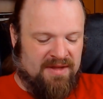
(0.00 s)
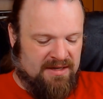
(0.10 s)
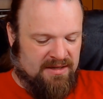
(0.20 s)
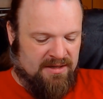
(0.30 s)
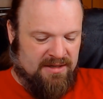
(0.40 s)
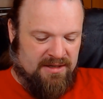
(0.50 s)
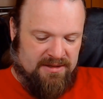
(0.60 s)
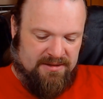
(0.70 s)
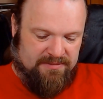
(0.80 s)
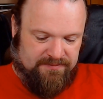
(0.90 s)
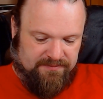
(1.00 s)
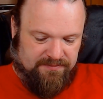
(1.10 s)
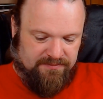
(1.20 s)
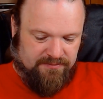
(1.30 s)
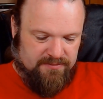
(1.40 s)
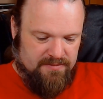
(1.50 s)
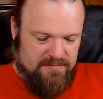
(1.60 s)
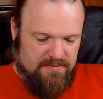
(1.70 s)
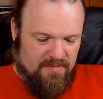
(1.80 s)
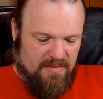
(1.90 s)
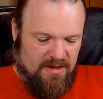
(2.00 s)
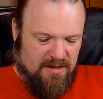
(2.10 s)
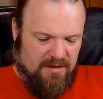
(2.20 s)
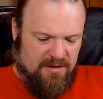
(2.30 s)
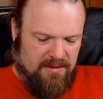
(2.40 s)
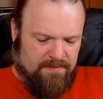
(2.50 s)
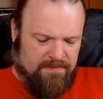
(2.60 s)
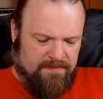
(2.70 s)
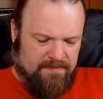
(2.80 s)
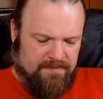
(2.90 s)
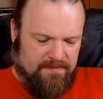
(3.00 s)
No one is speaking in this clip.